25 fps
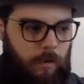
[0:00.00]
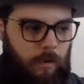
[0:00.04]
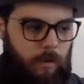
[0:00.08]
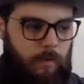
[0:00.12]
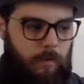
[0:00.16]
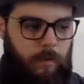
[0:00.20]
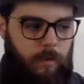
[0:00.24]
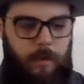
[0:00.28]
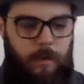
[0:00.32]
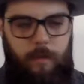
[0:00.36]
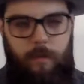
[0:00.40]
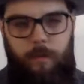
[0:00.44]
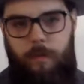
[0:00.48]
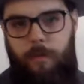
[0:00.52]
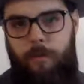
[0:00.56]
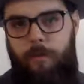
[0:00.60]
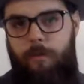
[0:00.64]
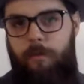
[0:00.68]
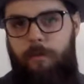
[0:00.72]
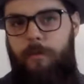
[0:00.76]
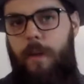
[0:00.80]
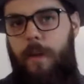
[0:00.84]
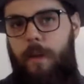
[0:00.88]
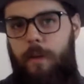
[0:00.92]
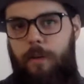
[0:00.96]
of the
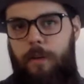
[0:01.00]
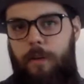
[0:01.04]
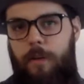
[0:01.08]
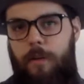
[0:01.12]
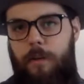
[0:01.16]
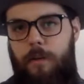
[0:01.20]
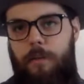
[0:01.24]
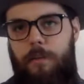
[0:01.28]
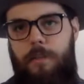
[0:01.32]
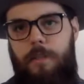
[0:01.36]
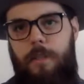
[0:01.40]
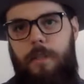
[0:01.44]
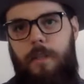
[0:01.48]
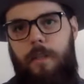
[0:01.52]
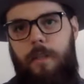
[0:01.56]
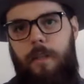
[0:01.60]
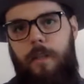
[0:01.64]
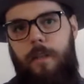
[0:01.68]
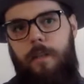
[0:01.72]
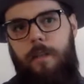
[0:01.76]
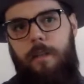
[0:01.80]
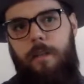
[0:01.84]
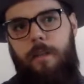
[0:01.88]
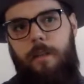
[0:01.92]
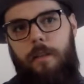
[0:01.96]
failures
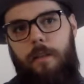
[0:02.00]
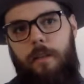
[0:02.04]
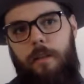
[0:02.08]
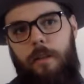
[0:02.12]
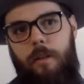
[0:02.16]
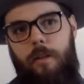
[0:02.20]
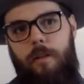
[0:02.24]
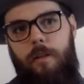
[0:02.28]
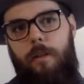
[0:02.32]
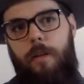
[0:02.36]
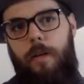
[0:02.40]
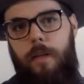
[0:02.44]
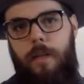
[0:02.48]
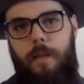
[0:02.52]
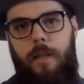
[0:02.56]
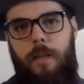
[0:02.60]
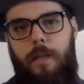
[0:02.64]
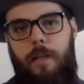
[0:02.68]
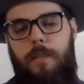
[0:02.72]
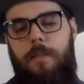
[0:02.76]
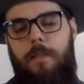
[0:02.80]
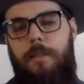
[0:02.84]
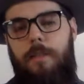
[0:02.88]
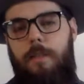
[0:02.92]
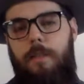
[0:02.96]
and learning
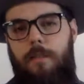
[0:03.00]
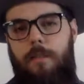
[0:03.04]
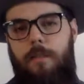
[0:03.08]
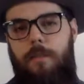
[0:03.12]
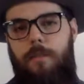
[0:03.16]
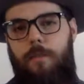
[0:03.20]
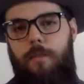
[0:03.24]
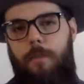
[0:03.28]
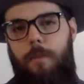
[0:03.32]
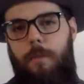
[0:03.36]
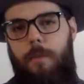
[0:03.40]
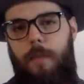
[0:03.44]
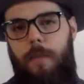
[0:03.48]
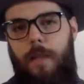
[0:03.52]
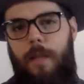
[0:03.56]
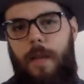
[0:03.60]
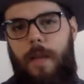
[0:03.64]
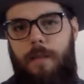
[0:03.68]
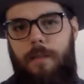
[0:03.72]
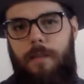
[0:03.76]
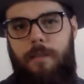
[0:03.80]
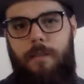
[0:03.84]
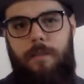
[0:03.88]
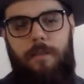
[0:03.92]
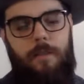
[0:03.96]
lessons from the
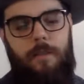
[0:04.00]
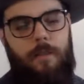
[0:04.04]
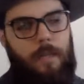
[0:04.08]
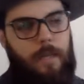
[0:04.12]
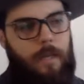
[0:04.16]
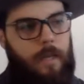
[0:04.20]
last